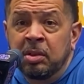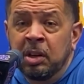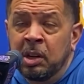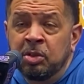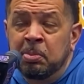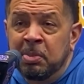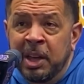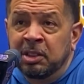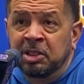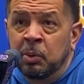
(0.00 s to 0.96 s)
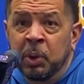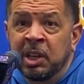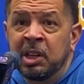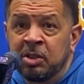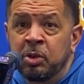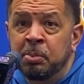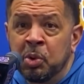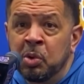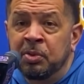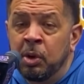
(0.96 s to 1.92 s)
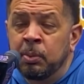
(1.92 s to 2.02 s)
You know, some things that we need to
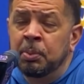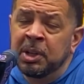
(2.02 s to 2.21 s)
improve on.